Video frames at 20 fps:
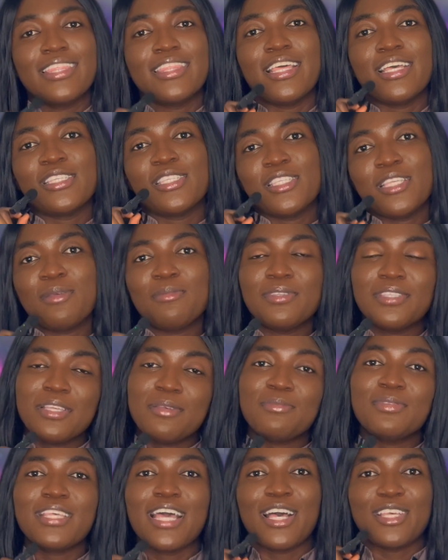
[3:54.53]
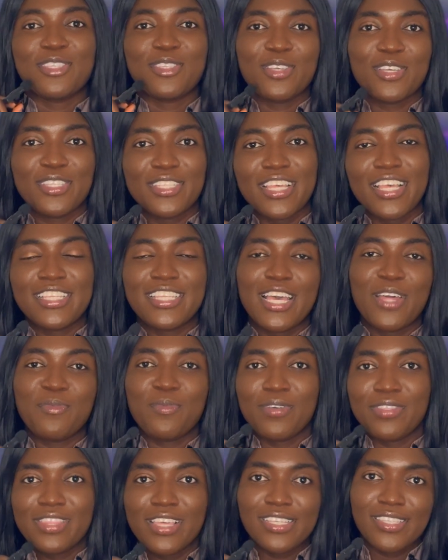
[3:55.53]
the symptoms
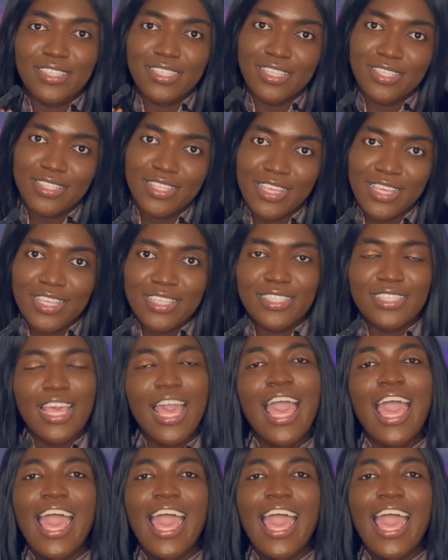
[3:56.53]
associated with this disease,